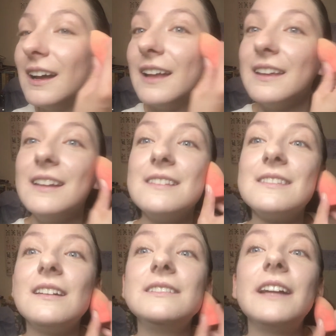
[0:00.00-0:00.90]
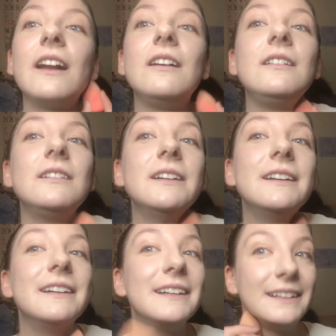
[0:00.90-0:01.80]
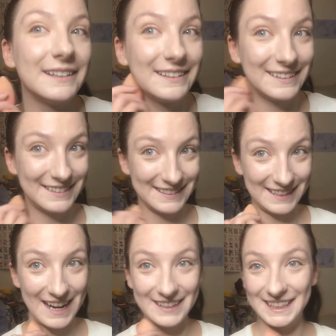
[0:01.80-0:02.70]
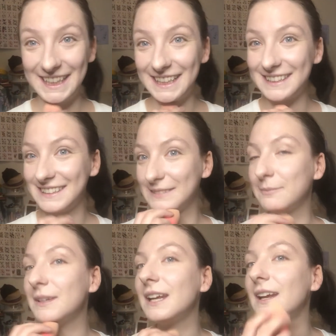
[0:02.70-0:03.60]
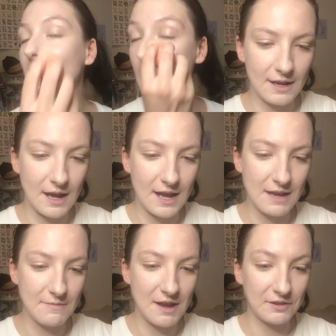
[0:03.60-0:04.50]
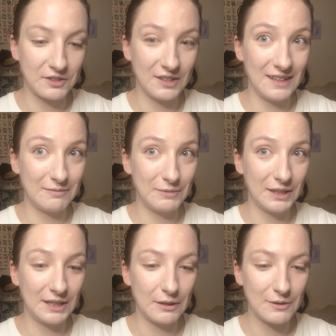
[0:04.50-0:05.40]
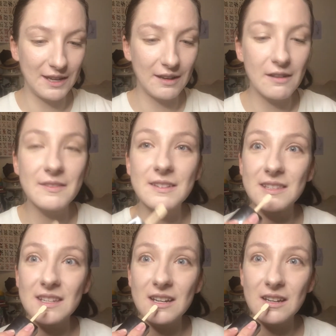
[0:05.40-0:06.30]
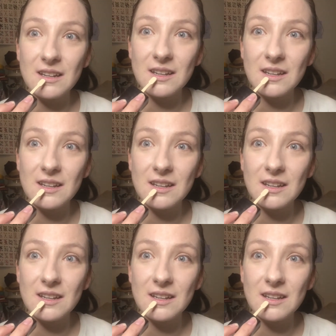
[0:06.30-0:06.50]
It's a little scary to me. And I am actually really going in on this like